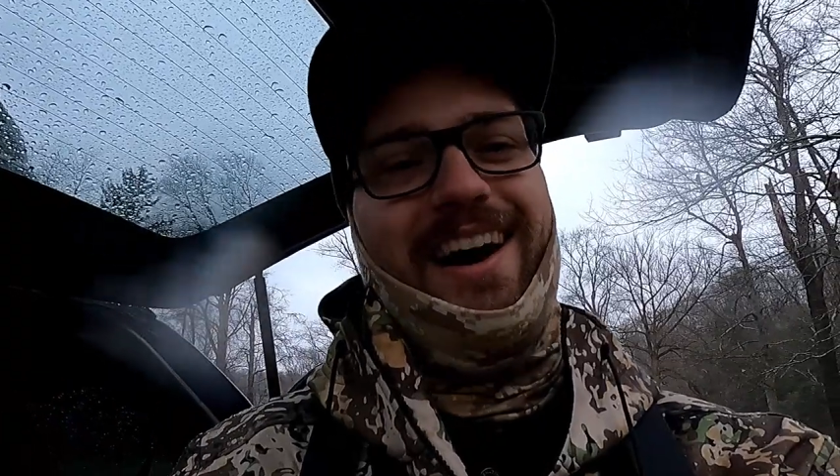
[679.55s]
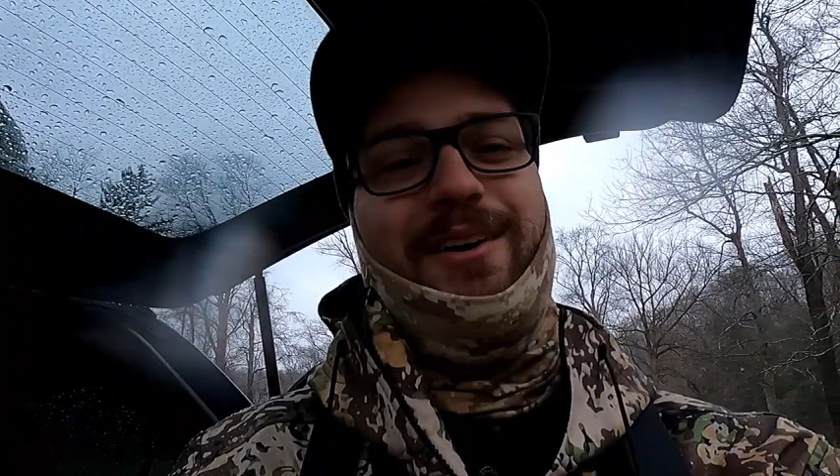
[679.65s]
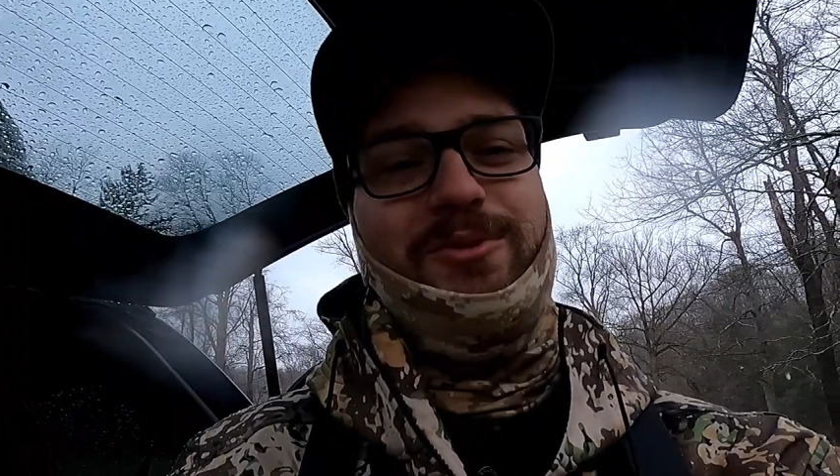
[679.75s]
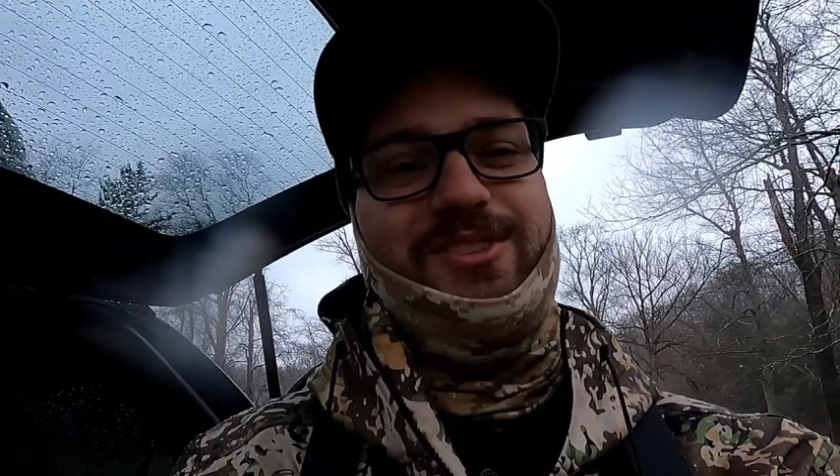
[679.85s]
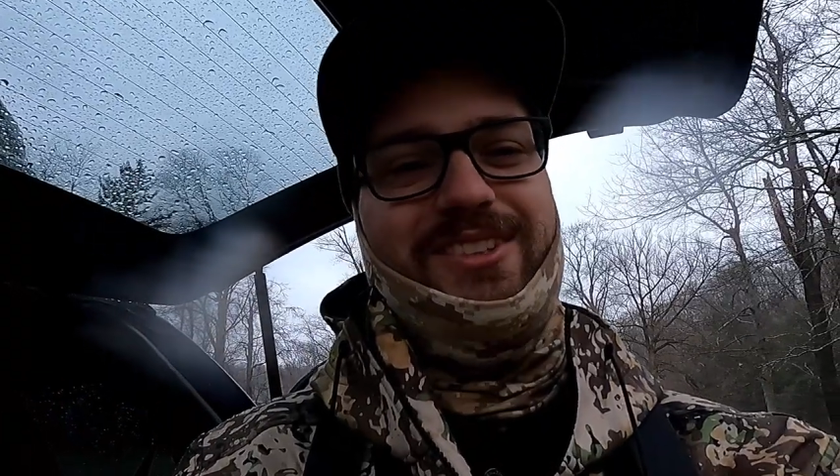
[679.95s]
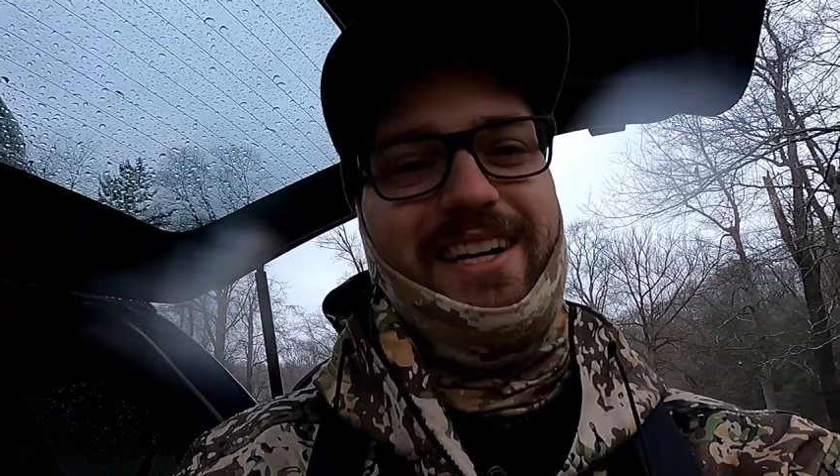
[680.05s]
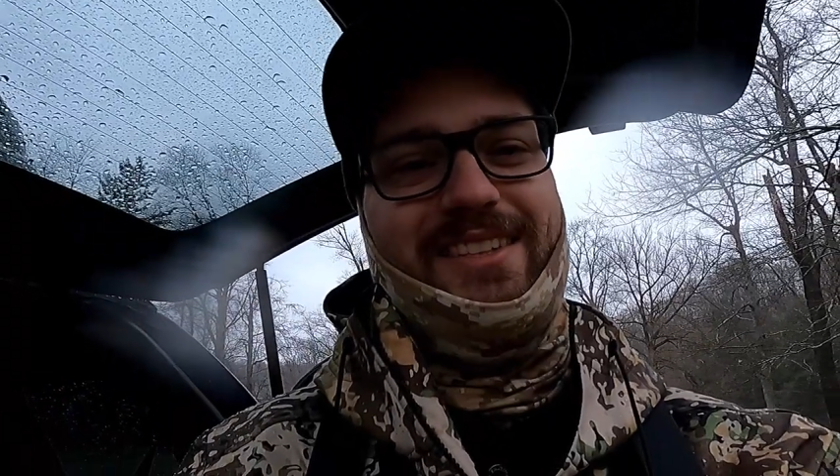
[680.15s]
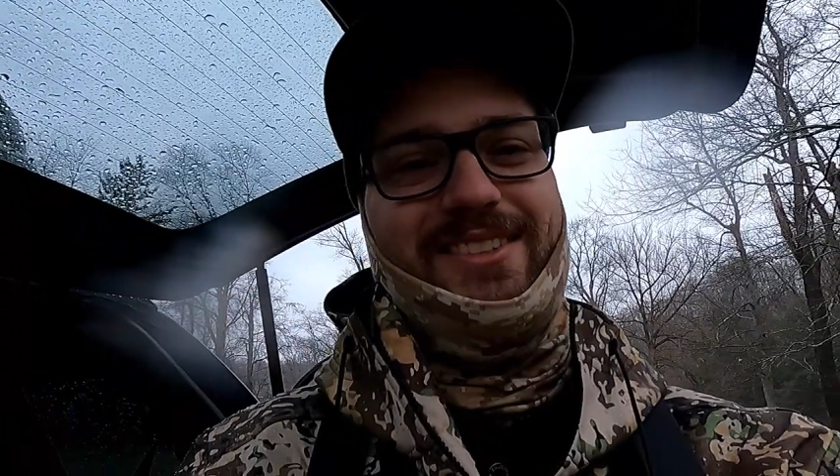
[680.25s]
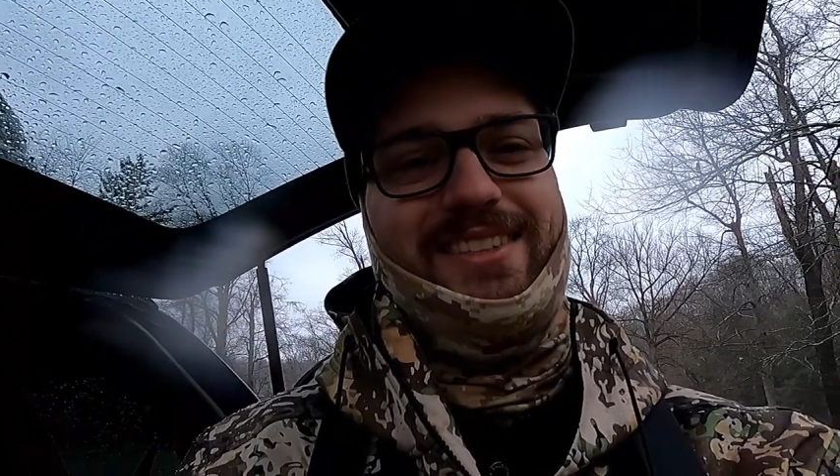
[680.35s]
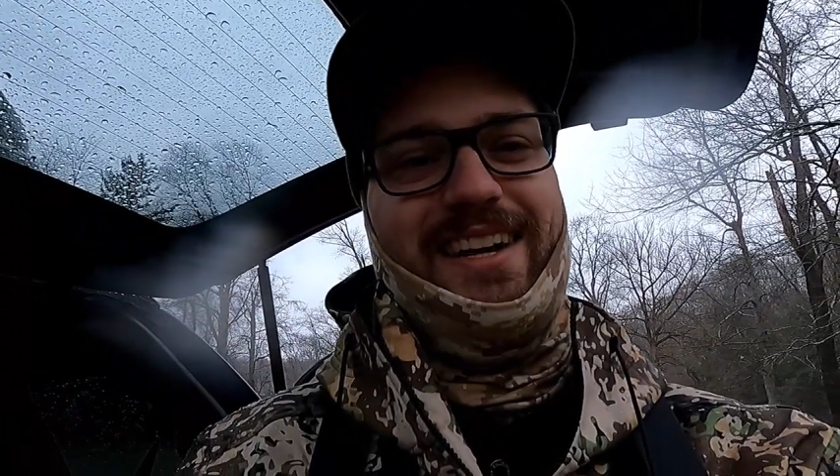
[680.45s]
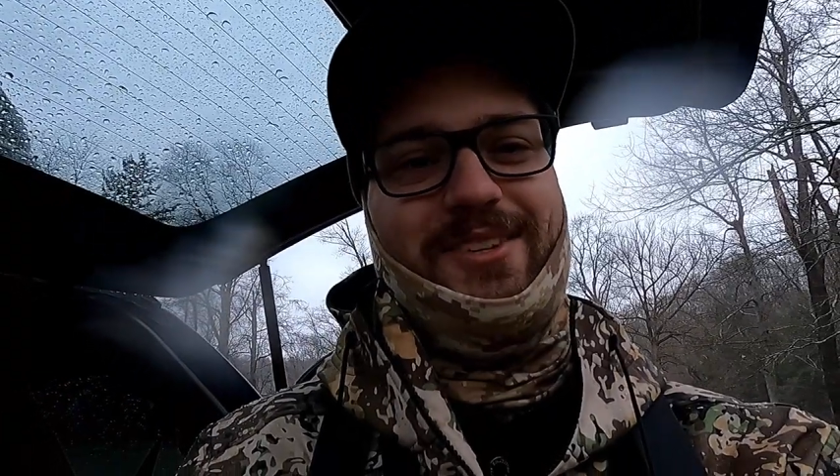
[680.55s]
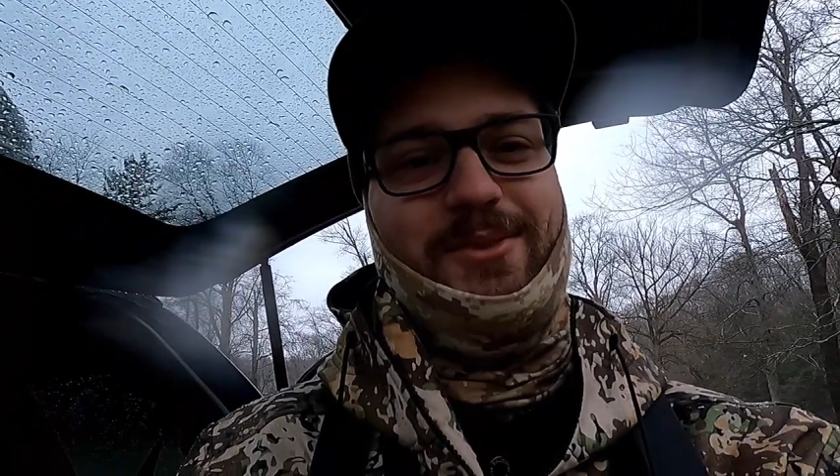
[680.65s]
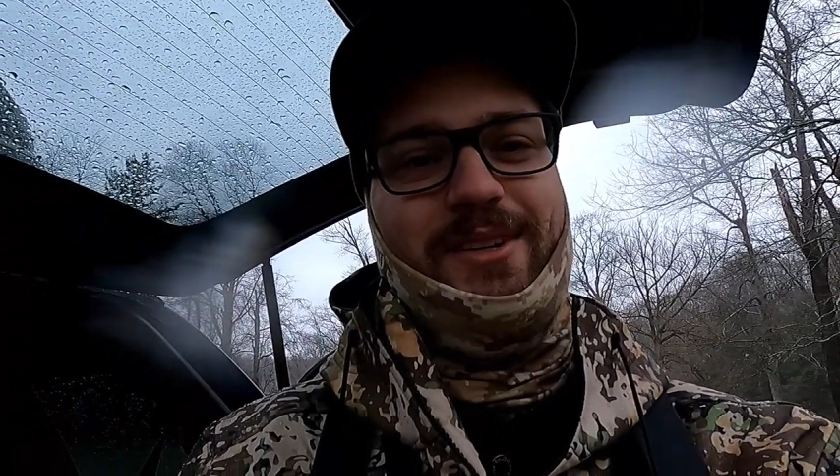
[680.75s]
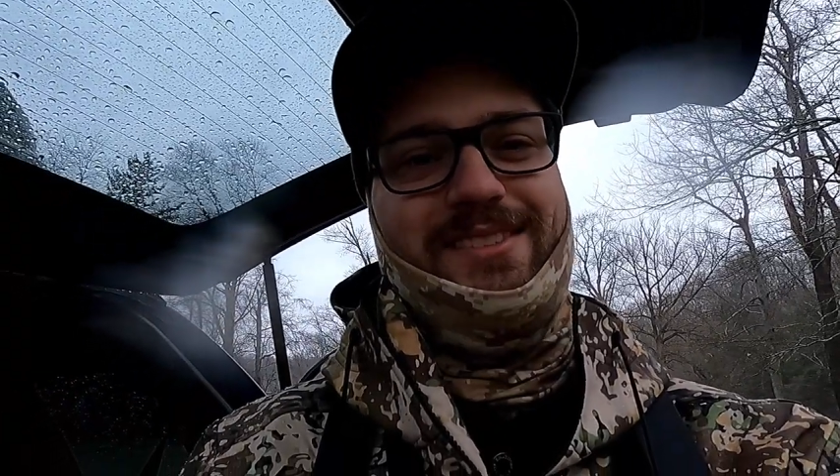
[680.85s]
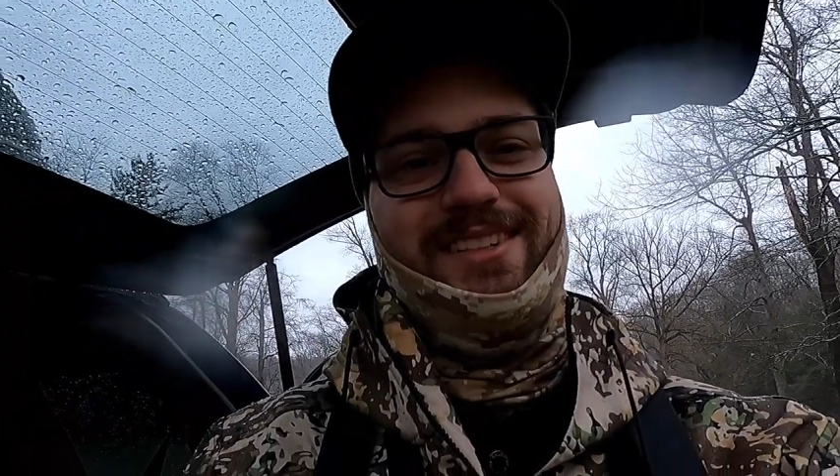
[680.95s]
I will see you guys on the next
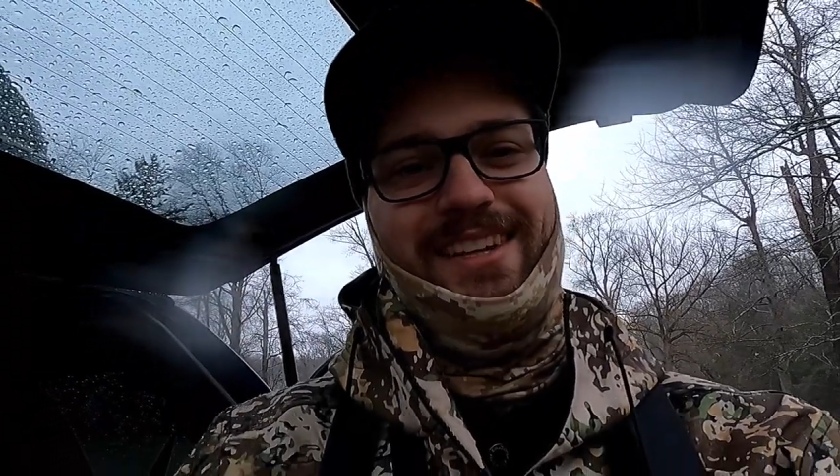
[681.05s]
one.